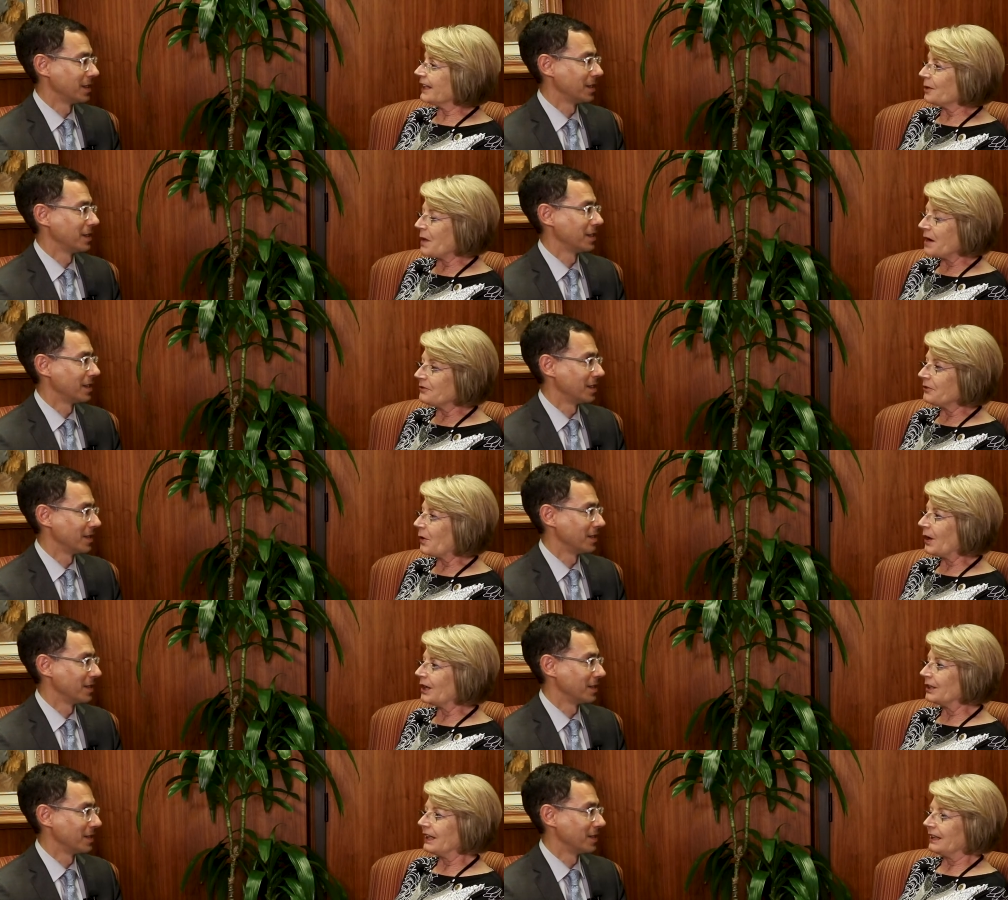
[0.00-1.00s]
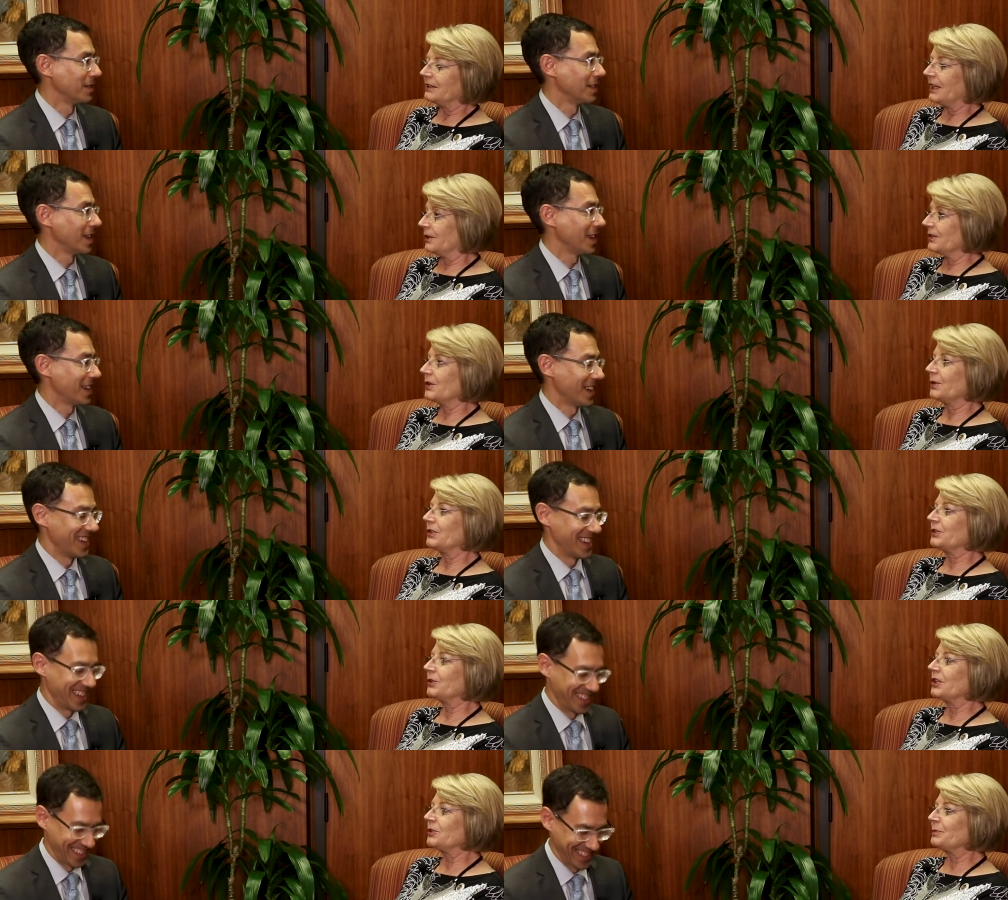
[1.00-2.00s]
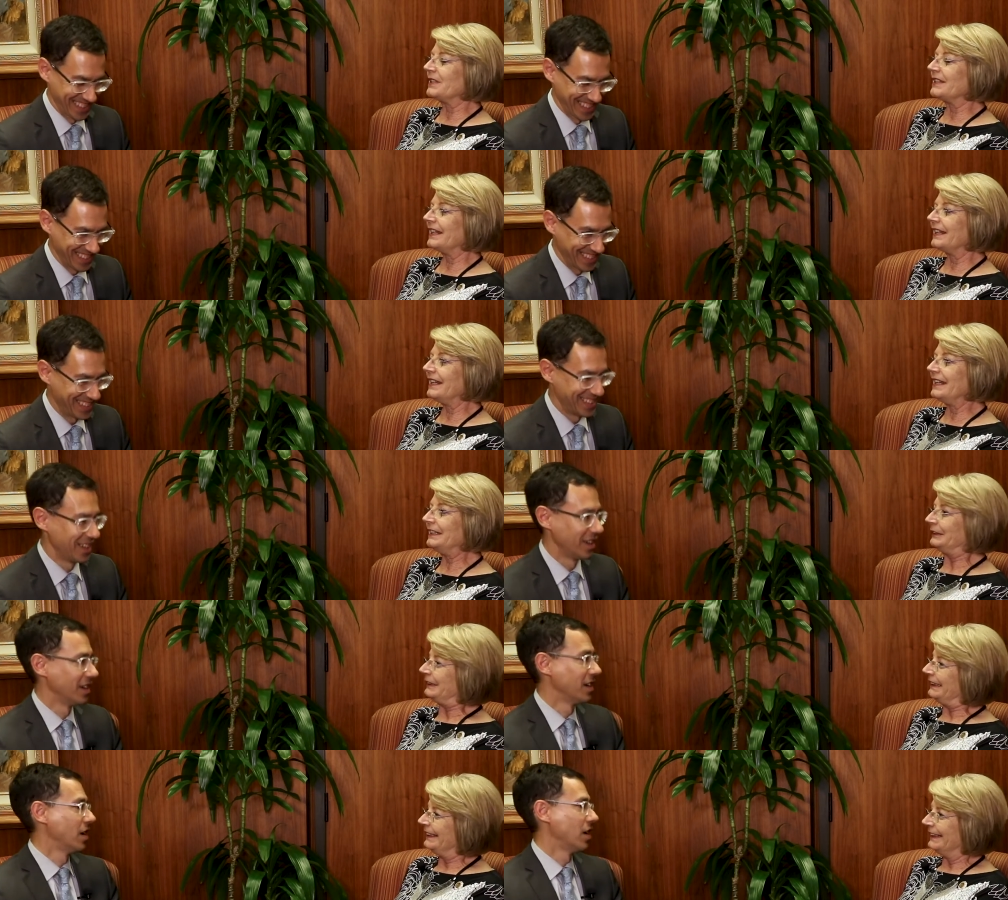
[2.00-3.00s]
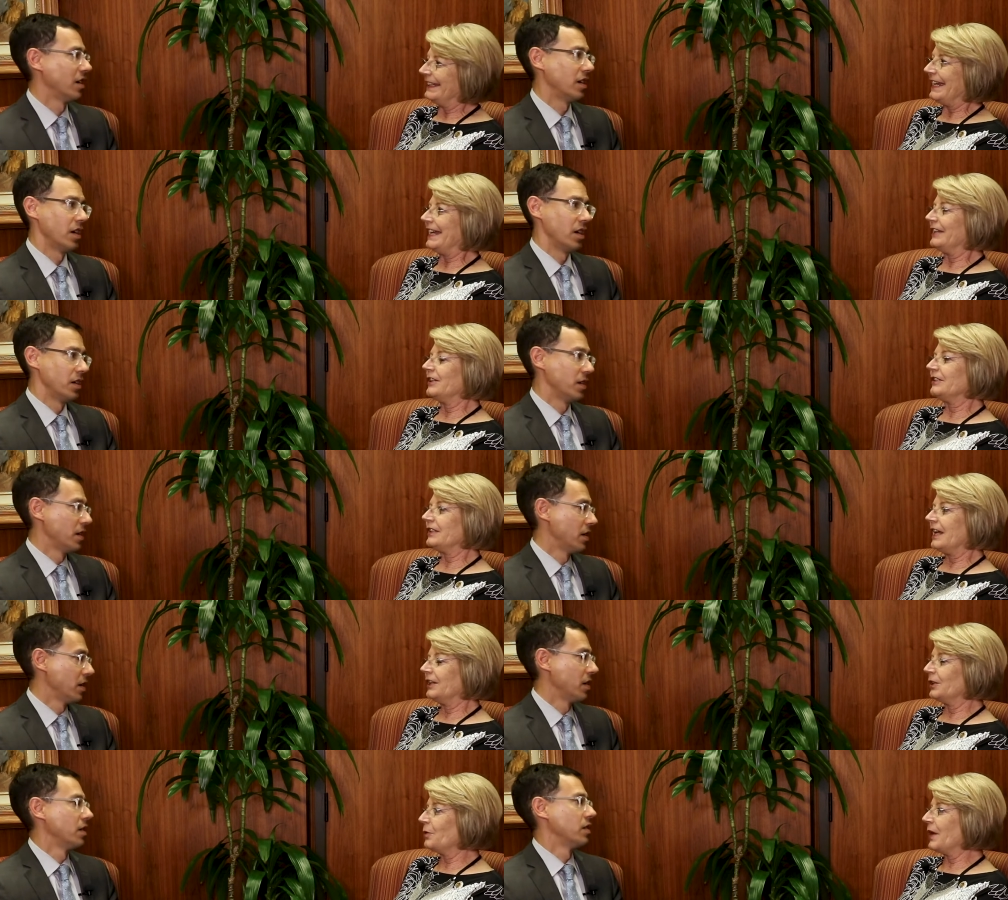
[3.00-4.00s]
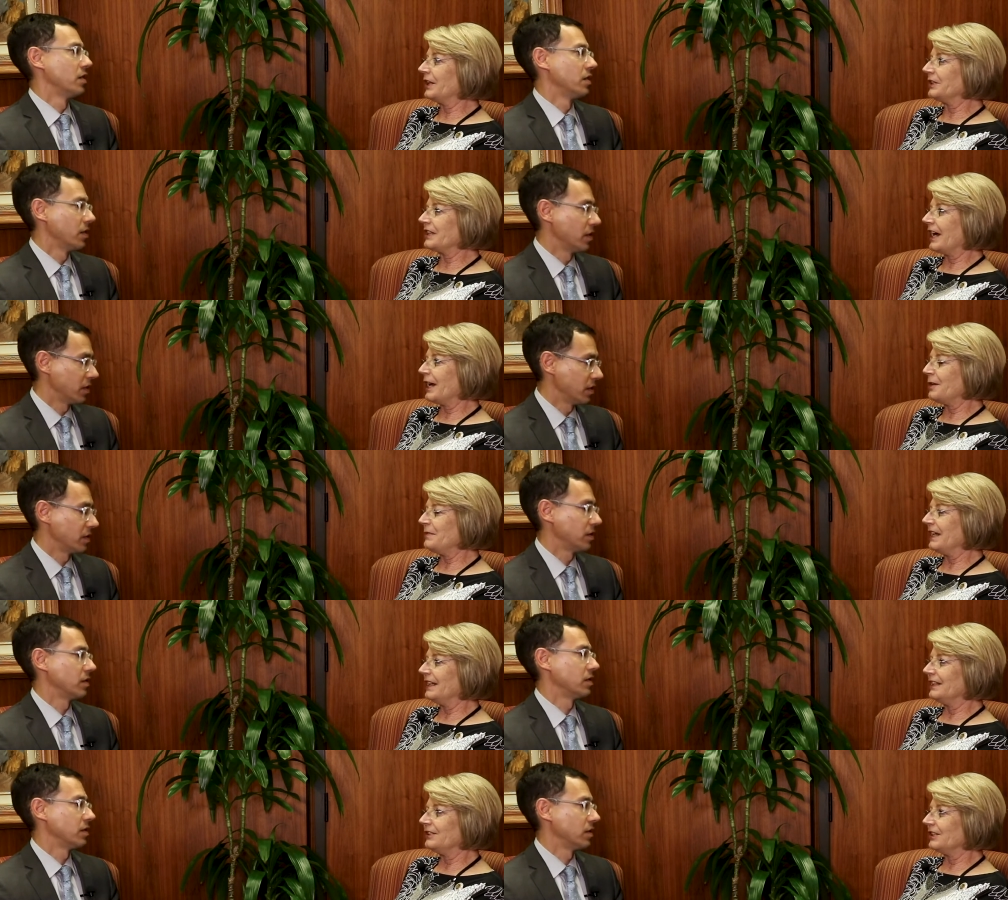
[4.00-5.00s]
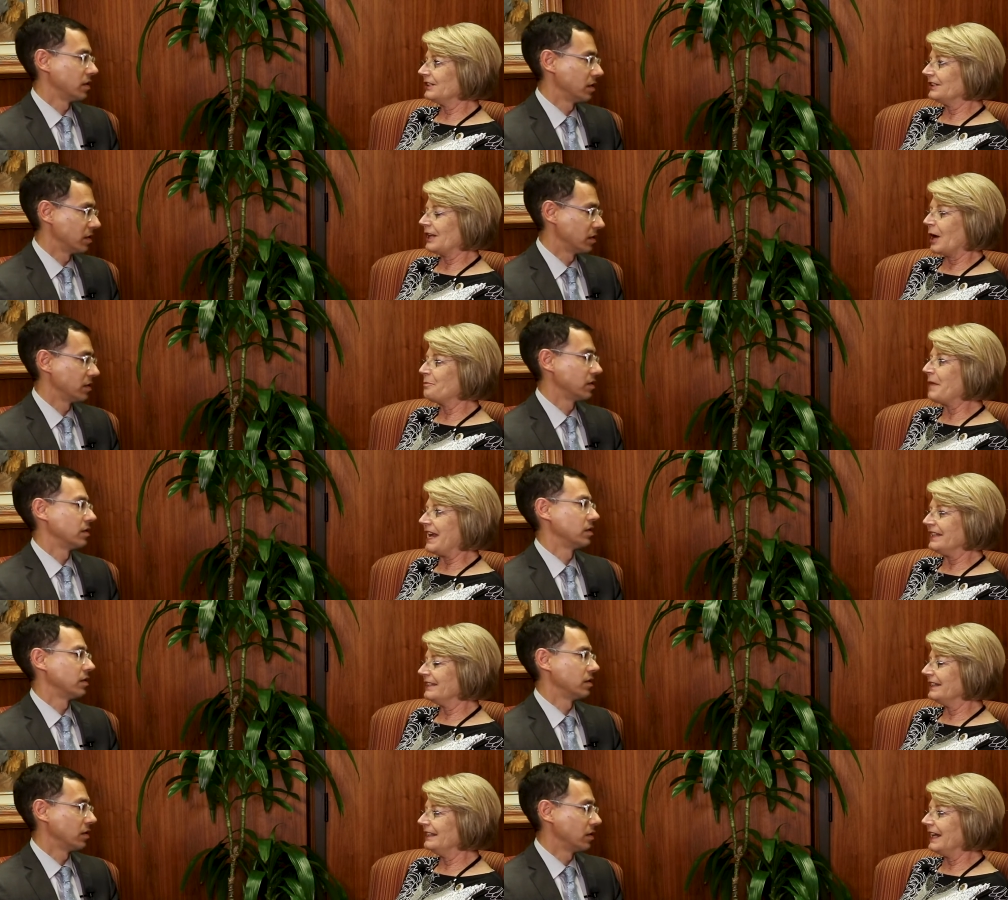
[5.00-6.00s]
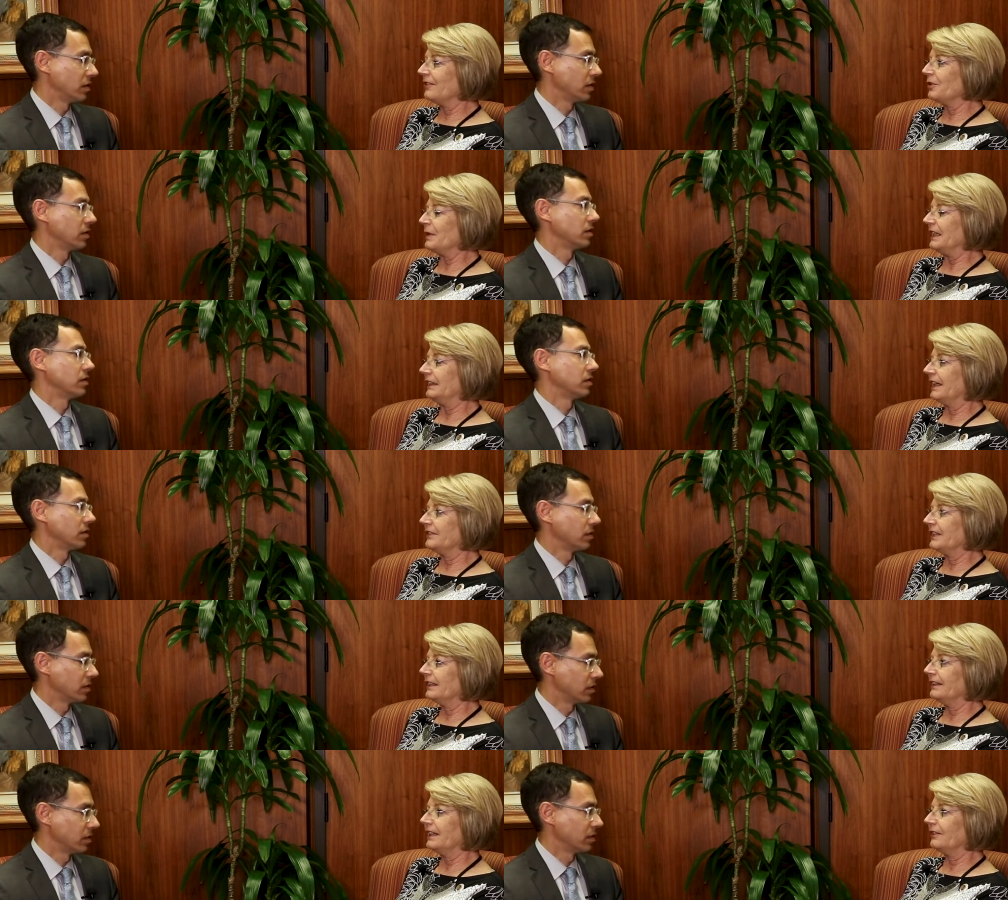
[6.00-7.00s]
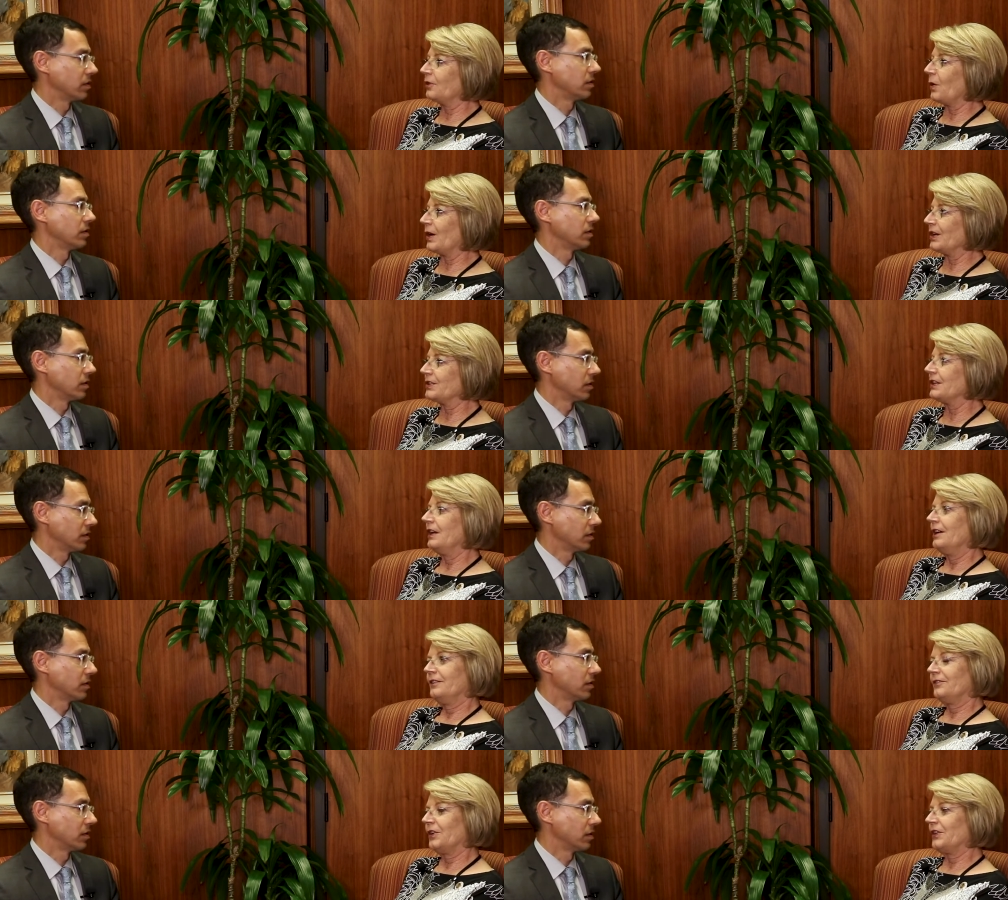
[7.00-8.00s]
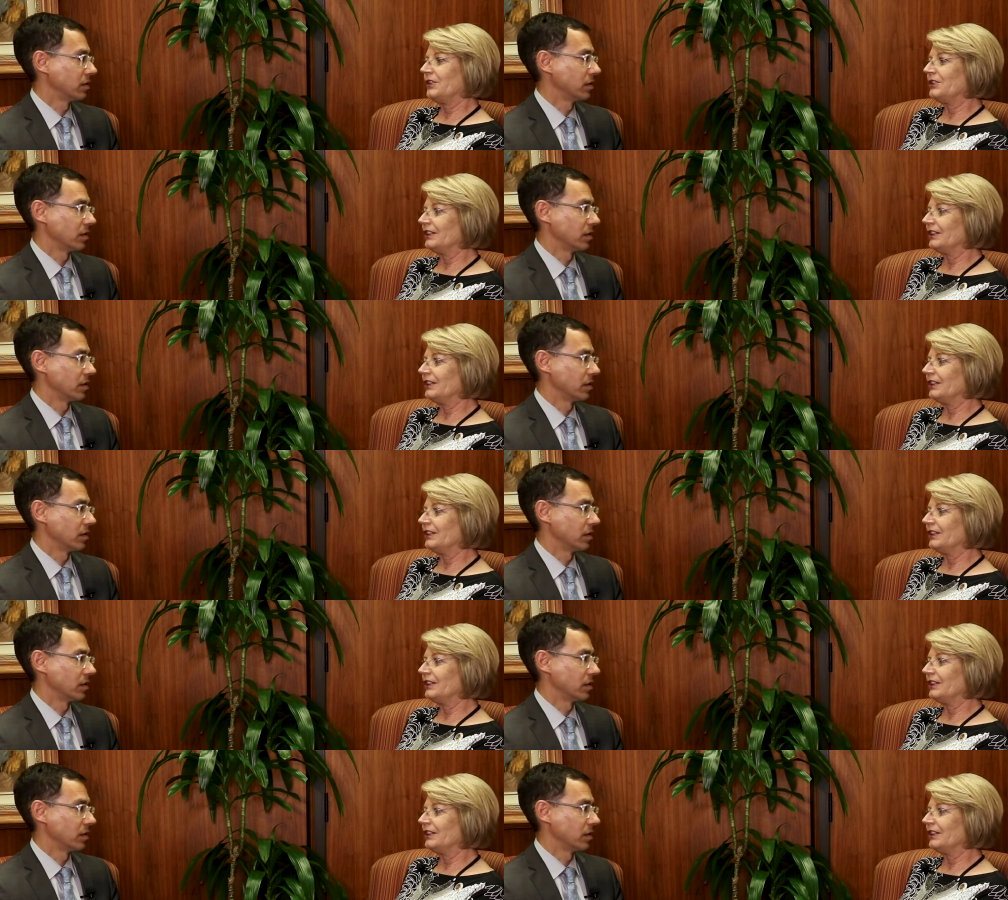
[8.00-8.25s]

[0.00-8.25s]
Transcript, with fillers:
Speaker 1: come up for Arizona's Christmas city in this in the wintertime. It is just amazing. Everybody loves it. And then of course Fourth of